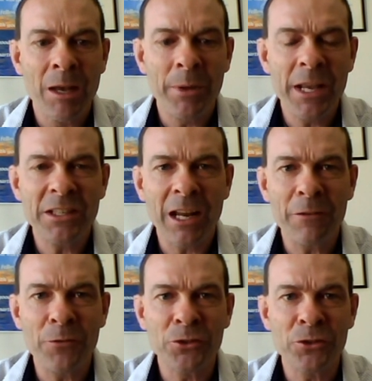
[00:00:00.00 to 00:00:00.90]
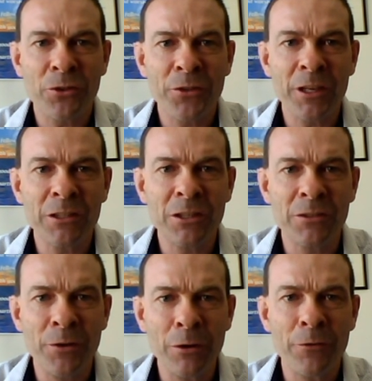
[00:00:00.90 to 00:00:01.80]
But here's another verse I think is
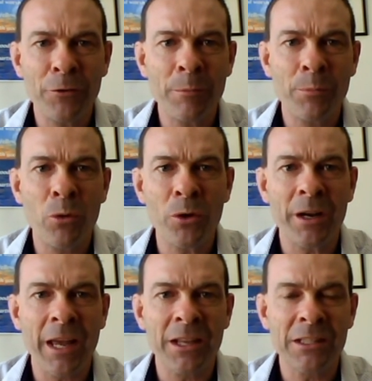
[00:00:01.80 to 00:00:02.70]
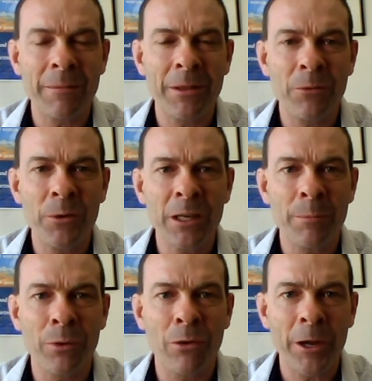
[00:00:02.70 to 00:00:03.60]
very, very important, and it's something that we can
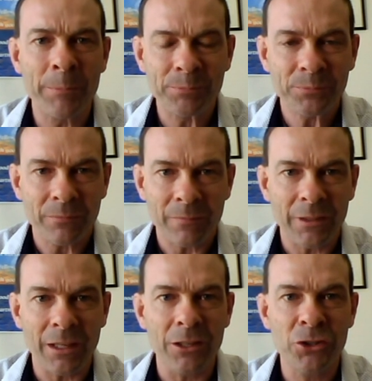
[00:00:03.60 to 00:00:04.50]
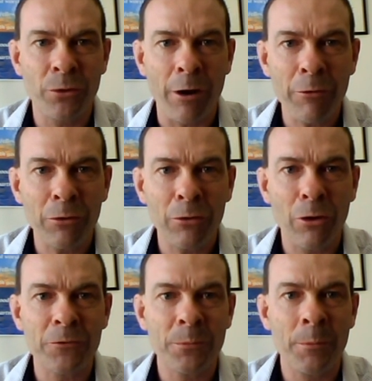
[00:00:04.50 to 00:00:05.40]
apply to our own
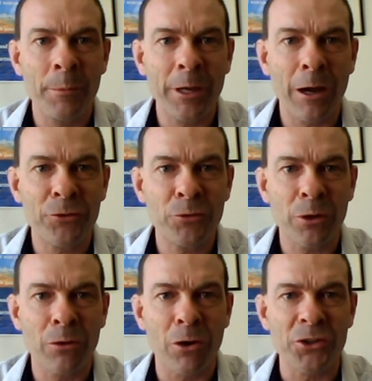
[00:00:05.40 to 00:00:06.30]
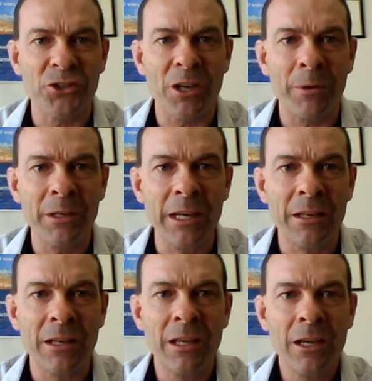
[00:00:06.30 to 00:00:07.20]
lives when we're going through a crisis and we
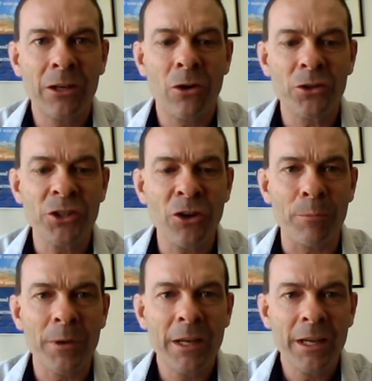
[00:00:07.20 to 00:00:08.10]
need God's help.